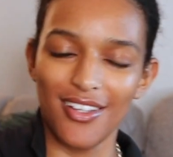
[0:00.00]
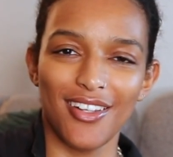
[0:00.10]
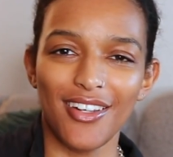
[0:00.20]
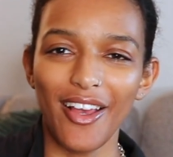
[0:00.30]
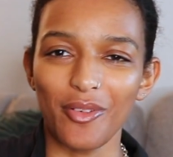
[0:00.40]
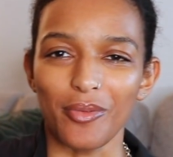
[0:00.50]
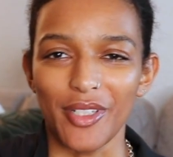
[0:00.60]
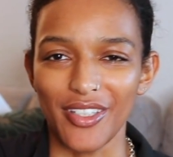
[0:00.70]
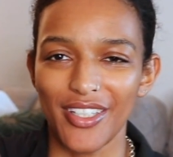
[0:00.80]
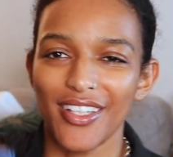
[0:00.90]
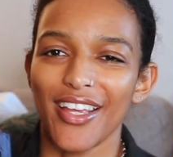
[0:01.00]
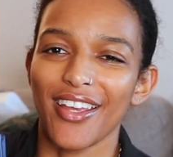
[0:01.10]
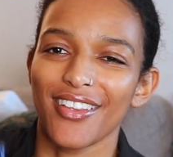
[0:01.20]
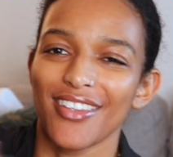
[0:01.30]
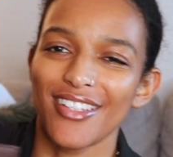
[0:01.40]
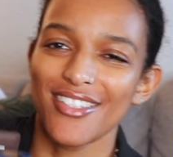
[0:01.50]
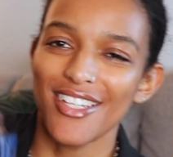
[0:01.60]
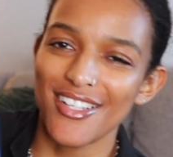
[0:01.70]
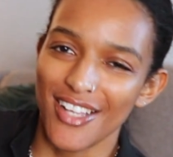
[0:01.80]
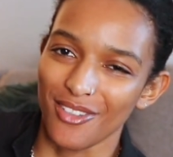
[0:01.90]
Not really, like it
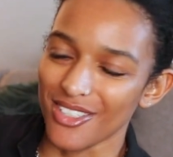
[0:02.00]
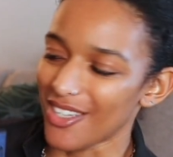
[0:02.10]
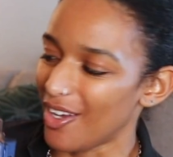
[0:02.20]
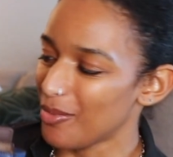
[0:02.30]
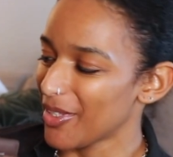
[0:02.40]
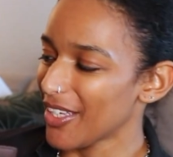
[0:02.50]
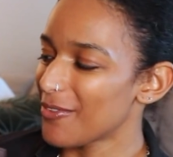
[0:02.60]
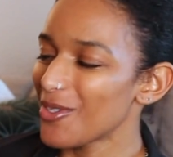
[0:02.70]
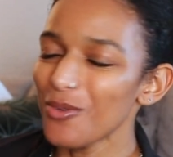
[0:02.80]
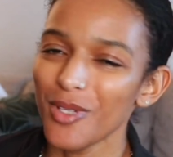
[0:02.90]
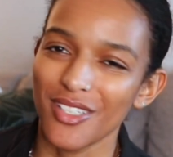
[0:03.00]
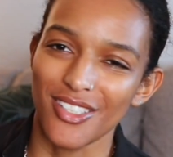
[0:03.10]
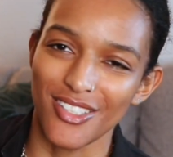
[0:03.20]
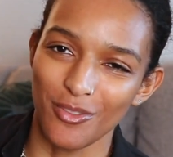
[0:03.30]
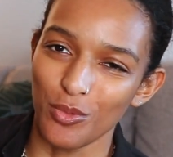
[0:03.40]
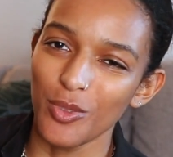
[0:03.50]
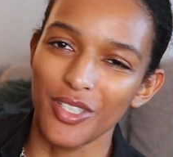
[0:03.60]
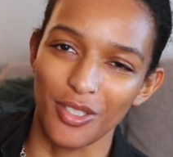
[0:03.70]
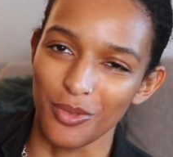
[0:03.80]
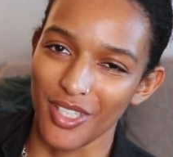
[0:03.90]
sticks out the top. Like if you were
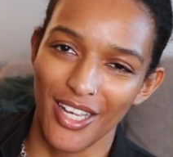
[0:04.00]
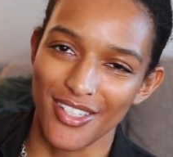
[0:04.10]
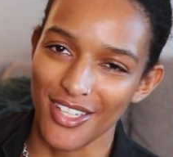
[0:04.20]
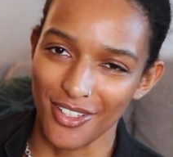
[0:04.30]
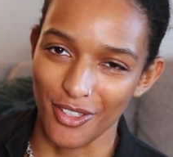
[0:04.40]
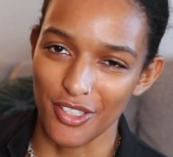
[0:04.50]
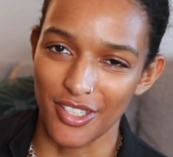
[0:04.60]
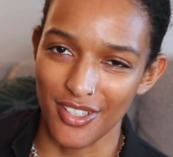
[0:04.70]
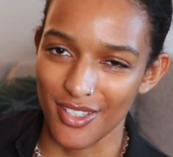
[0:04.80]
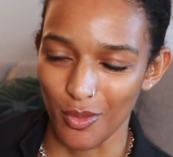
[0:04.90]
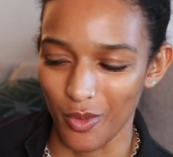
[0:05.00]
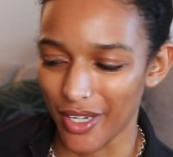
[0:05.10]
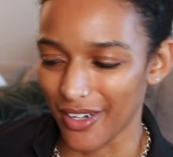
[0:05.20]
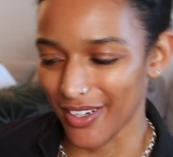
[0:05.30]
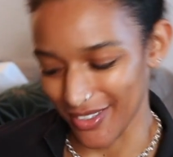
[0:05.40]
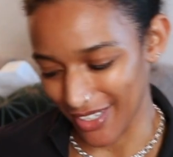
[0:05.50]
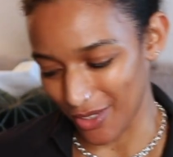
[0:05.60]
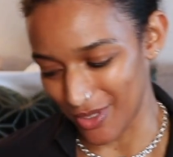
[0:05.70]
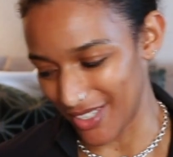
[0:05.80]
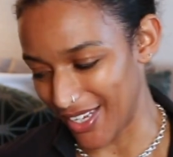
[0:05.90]
really had to take your agenda somewhere and like
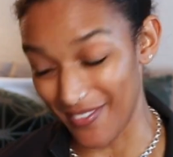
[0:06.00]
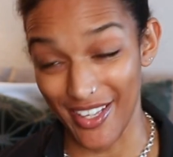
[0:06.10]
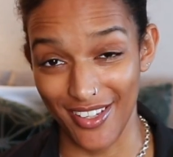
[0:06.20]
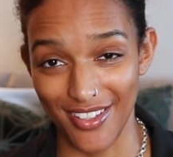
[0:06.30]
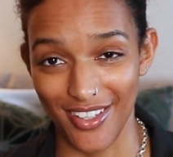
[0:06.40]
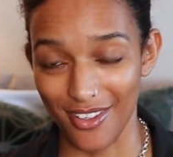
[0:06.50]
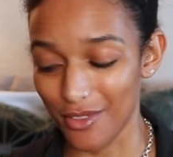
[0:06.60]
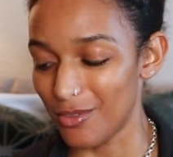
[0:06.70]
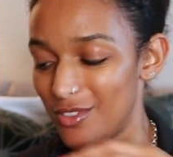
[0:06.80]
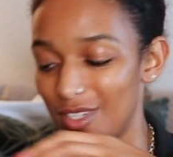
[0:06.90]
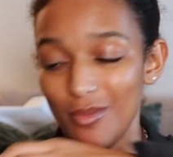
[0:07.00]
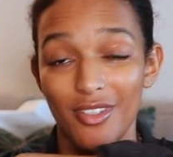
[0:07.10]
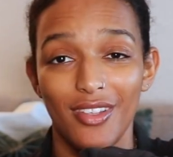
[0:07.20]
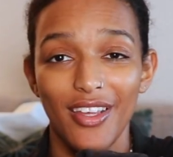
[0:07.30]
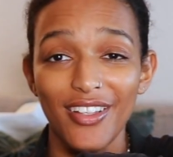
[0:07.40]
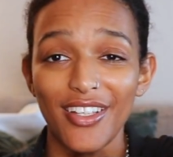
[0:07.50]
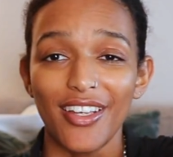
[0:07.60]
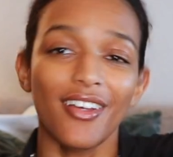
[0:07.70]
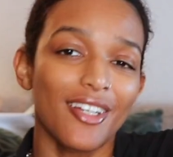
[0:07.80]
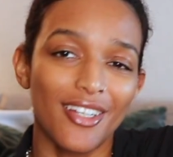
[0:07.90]
you didn't have anything else, which seems
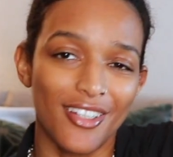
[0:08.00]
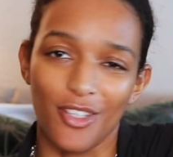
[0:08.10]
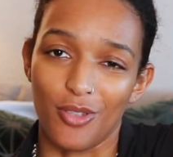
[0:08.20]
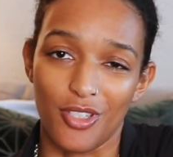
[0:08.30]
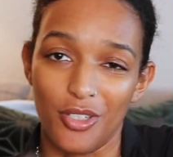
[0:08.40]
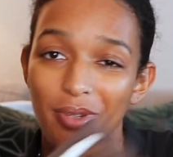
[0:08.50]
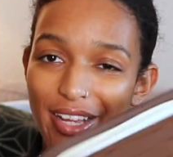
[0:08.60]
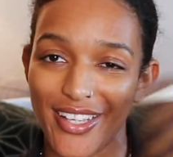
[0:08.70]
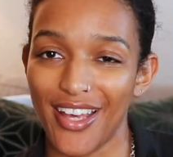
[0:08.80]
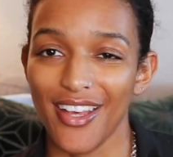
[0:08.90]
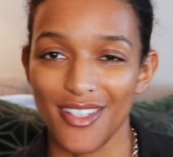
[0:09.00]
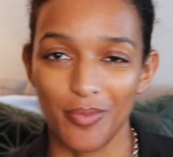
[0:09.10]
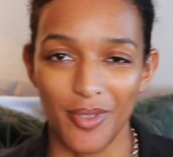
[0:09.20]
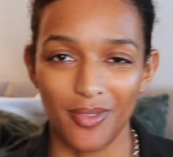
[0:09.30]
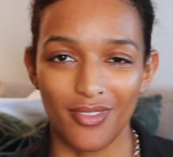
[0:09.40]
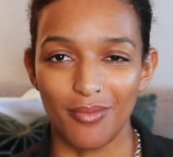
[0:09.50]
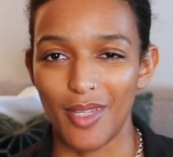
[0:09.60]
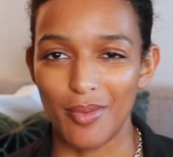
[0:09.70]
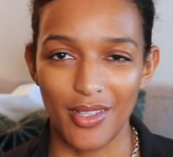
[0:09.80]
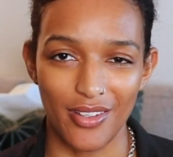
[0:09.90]
unlikely, you could do it, I guess, but
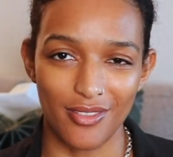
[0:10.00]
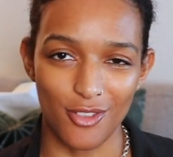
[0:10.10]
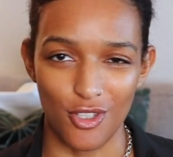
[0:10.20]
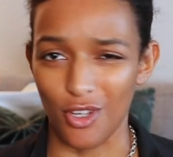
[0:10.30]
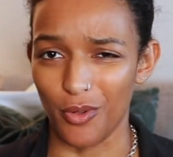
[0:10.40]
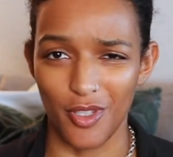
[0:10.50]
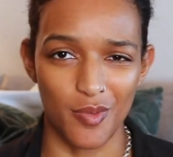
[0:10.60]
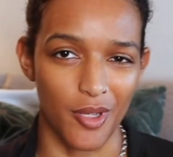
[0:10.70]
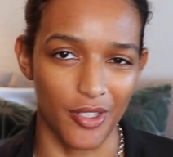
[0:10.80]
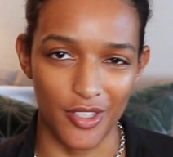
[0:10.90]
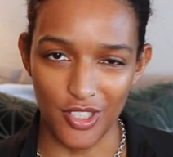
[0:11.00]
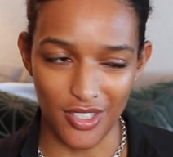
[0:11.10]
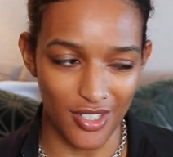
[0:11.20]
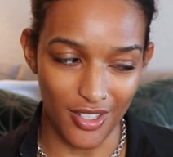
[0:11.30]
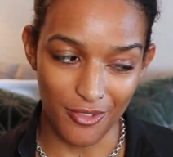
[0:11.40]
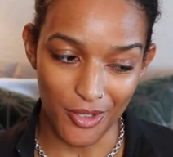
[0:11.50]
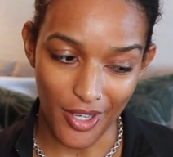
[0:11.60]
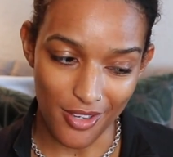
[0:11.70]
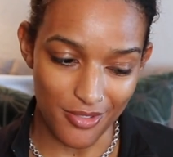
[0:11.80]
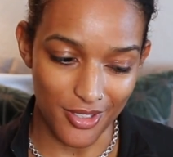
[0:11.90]
maybe just go with a smaller agenda if you
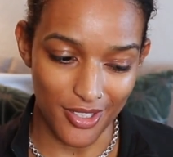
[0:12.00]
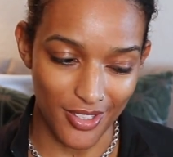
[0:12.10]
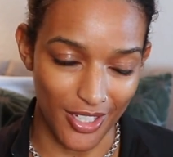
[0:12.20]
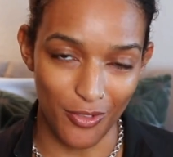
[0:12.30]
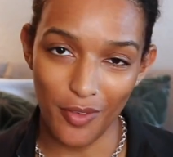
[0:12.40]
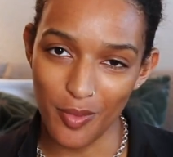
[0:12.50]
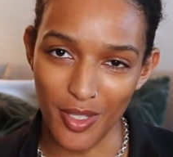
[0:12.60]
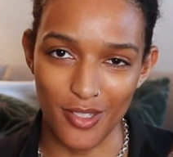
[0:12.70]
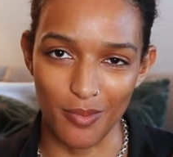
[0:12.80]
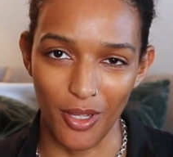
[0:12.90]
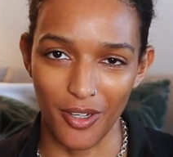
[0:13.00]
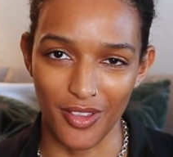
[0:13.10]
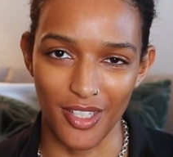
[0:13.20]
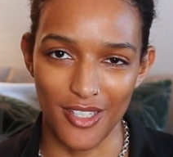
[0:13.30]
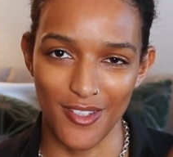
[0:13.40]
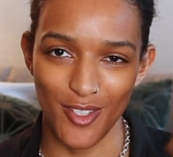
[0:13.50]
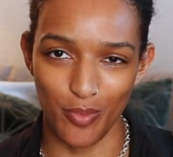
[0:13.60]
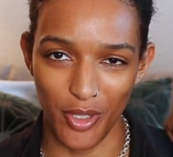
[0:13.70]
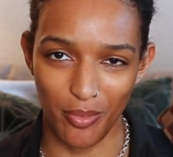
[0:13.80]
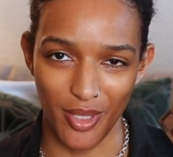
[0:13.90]
have one. Like if you have something smaller than this is
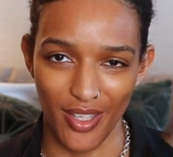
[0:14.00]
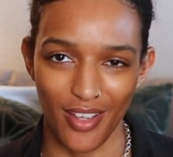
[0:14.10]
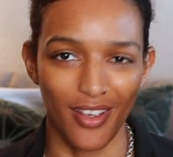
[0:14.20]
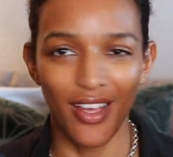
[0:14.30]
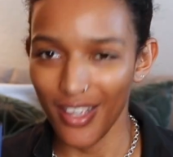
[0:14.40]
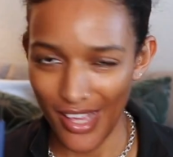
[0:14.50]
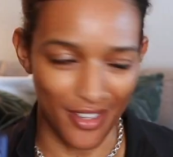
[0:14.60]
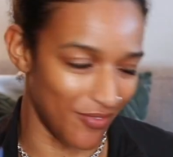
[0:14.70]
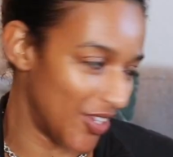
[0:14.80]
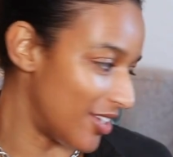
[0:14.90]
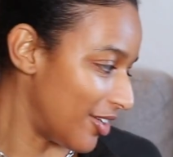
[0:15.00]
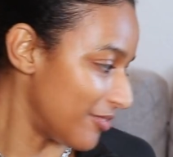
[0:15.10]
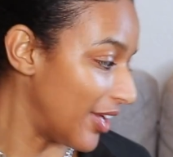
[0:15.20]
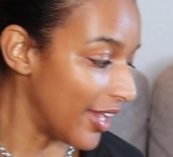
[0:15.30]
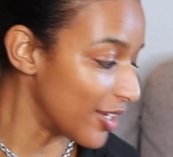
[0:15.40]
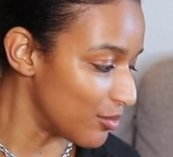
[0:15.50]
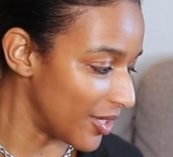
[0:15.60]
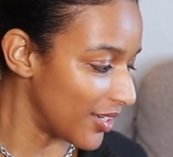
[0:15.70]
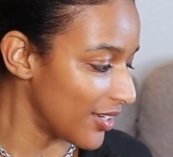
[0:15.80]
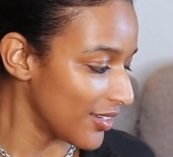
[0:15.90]
pretty big. It can fit in here fine,
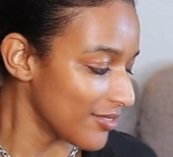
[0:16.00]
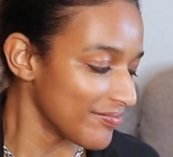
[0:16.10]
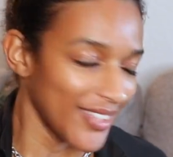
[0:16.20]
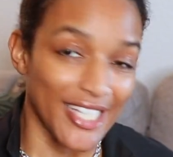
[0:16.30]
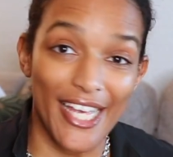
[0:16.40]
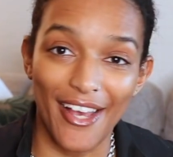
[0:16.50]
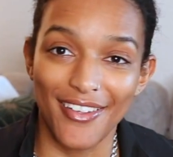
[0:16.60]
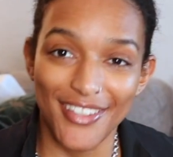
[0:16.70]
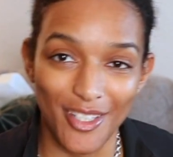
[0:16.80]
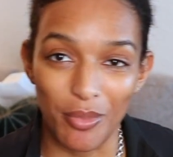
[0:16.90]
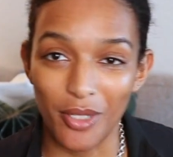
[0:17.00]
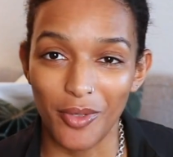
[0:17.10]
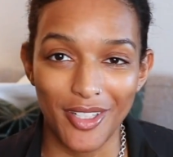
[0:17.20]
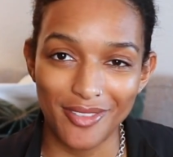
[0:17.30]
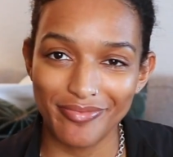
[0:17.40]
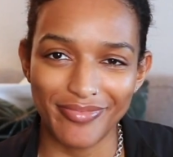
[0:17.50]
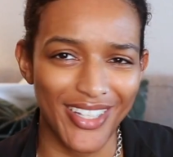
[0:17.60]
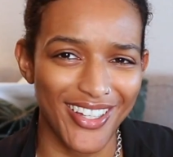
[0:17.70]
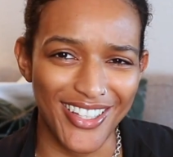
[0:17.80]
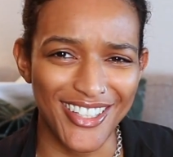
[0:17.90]
but yeah, the big one,
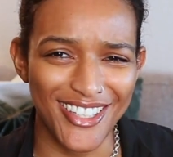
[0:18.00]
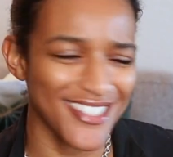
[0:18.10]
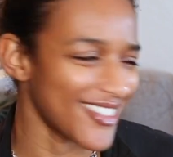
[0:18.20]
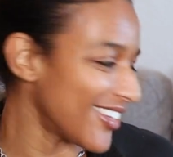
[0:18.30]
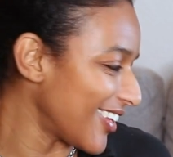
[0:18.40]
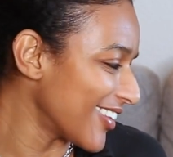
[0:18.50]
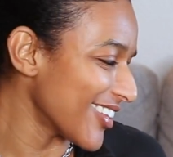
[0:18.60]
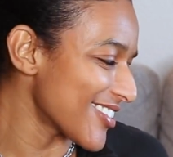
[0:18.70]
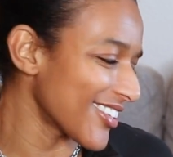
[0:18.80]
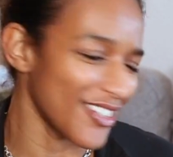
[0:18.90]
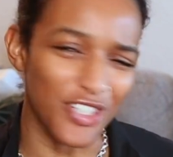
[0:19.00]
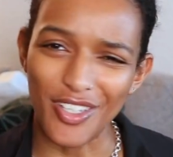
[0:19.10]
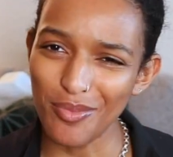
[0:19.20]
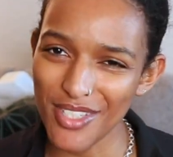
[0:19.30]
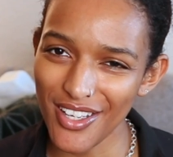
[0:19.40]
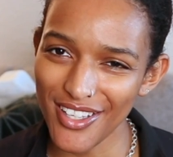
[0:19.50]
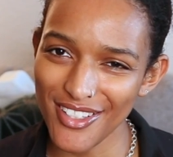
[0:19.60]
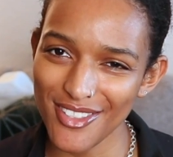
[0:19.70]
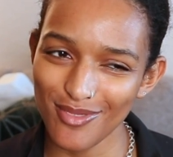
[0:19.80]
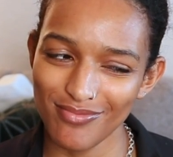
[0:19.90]
I think that's like the GM
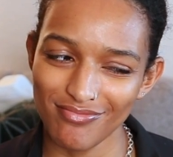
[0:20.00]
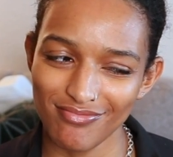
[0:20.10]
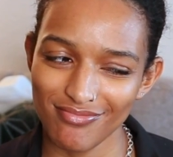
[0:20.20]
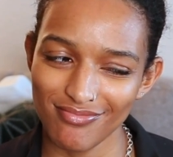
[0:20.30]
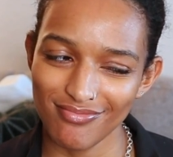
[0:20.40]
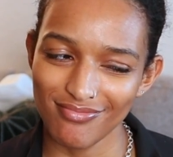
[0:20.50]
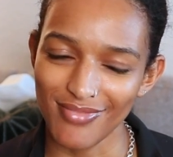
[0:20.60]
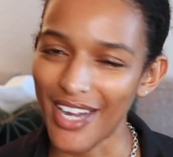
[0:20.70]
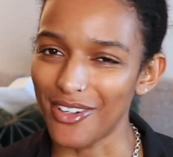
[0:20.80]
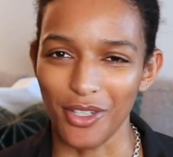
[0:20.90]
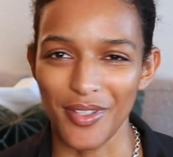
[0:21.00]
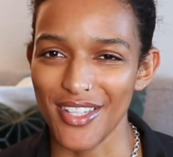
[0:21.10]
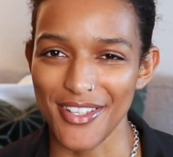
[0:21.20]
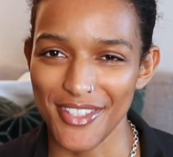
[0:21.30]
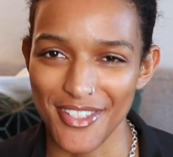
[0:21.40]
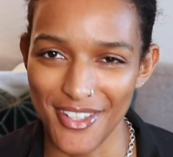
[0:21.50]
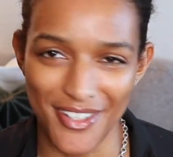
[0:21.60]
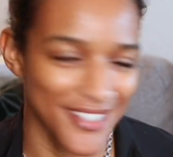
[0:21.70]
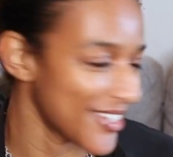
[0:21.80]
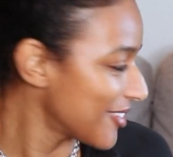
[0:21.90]
size. I don't know what size it is, honestly.